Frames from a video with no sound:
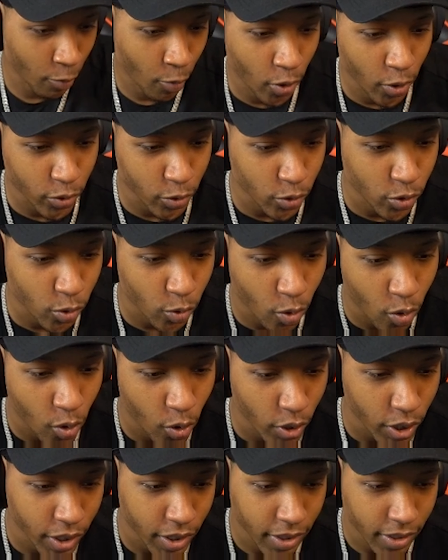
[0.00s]
Word, you too
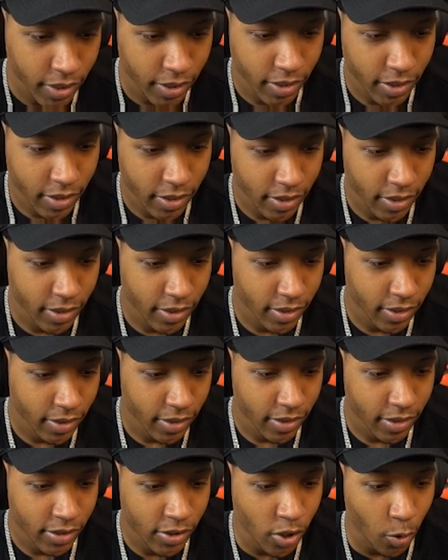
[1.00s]
horny.
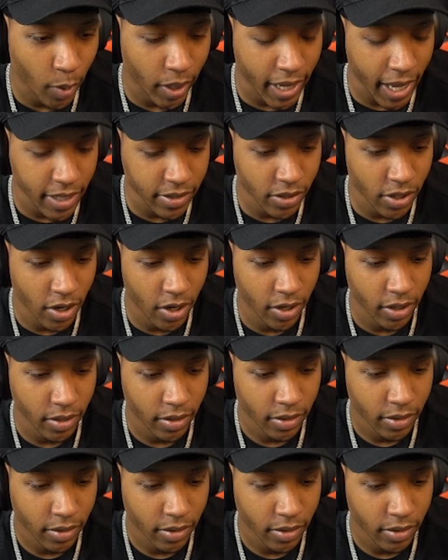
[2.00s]
So a case on.